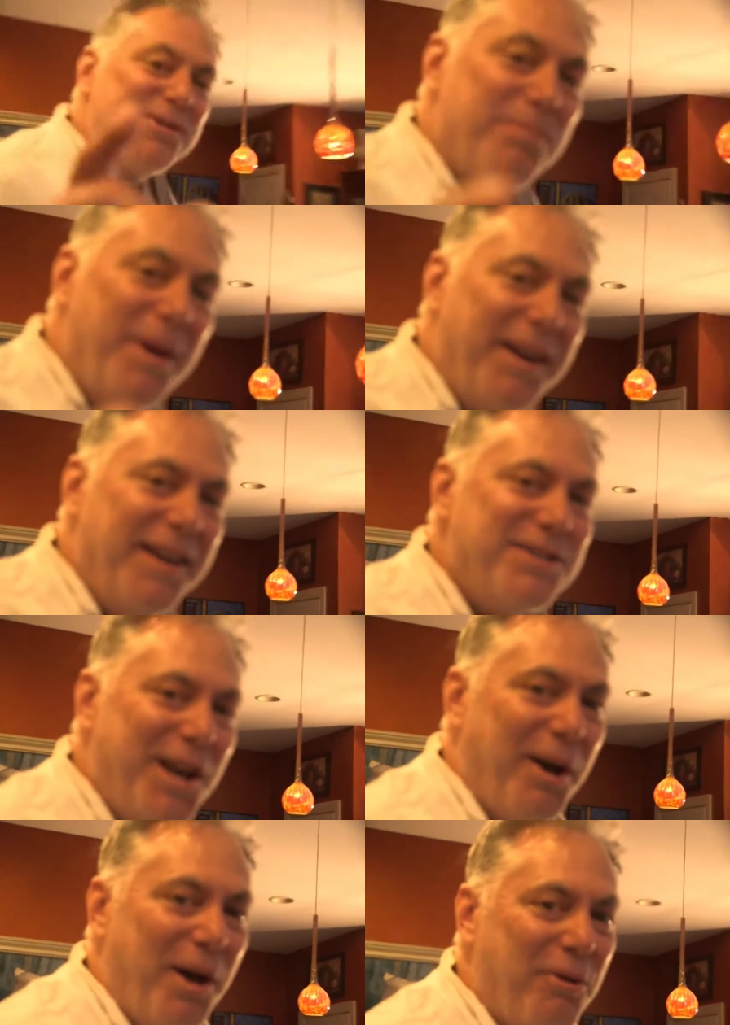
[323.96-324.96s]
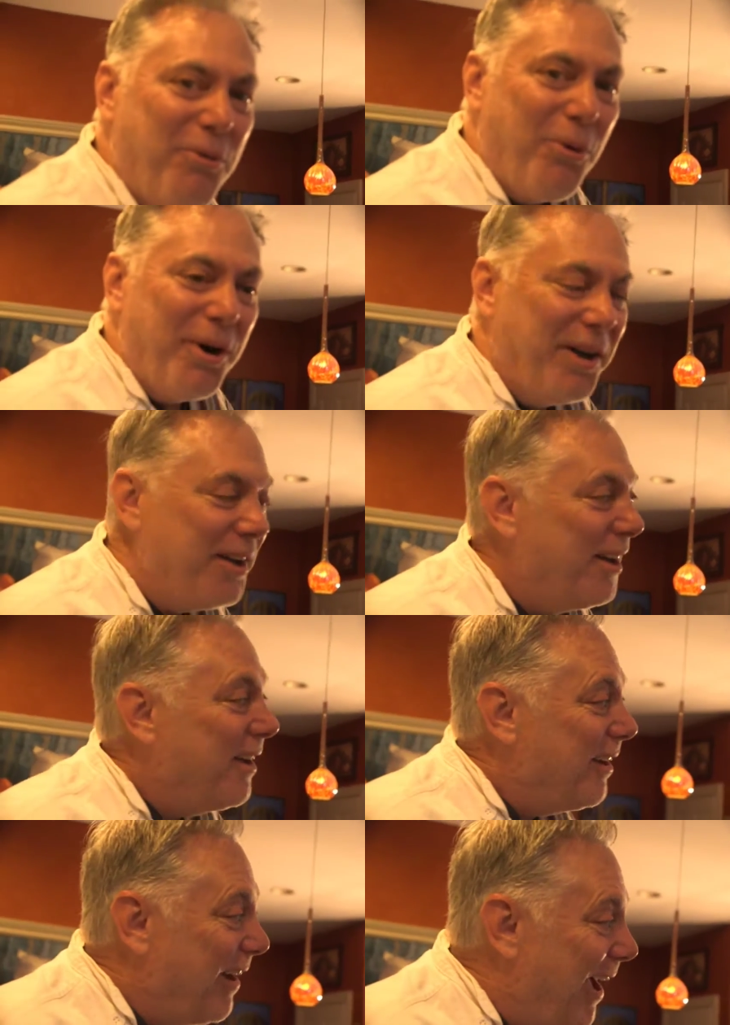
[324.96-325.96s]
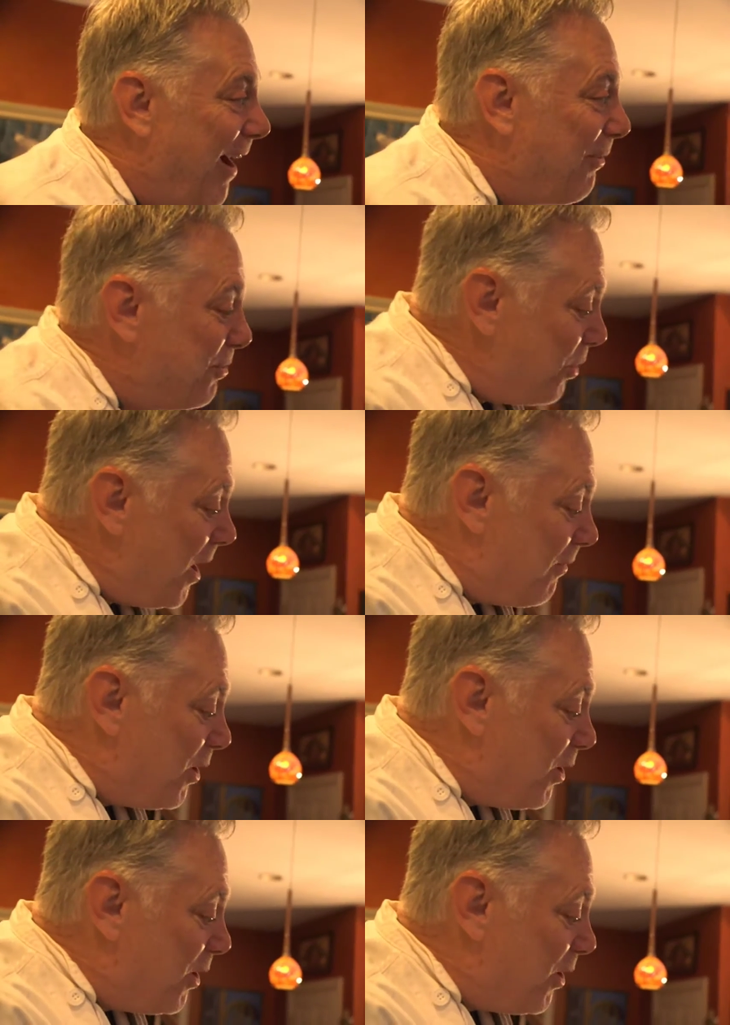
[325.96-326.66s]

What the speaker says: a Mayday shout out for you. Now, do you have any